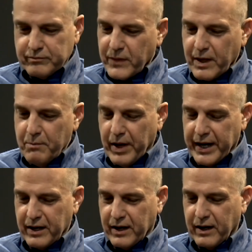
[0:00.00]
my
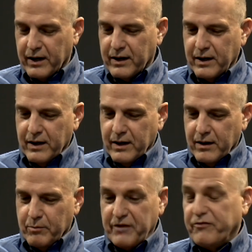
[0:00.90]
uh,
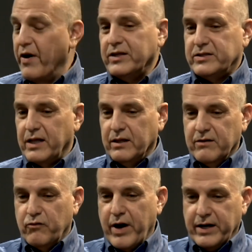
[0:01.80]
my friends that lived
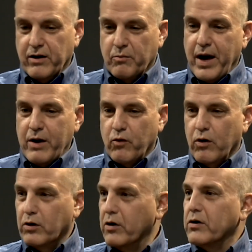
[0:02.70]
right nearby were all
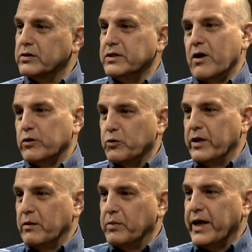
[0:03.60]
girls, and they always wanted to
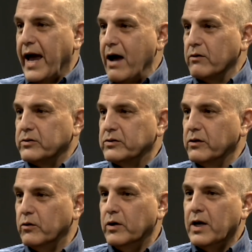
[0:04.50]
play house.
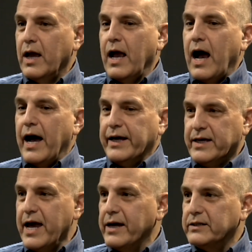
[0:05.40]
So I
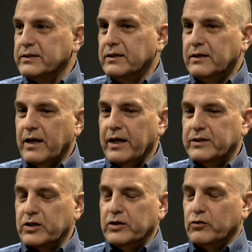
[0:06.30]
guess, and it's
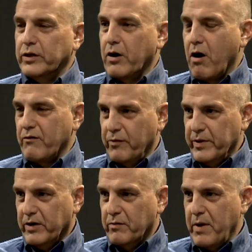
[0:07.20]
it's really hard for me to
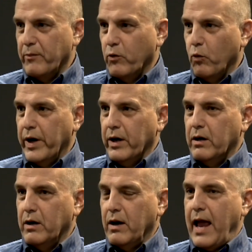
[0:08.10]
remember what
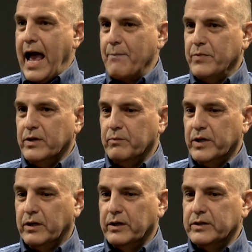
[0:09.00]
happened
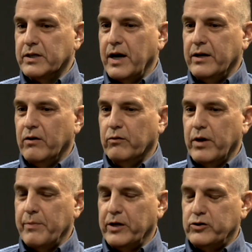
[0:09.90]
because I don't I'm
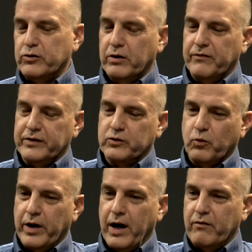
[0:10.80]
not sure if it's
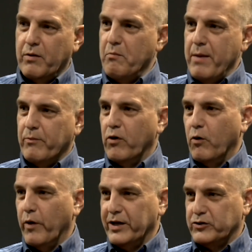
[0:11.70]
what I remember or
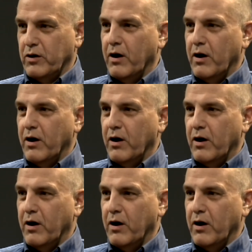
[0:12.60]
what I saw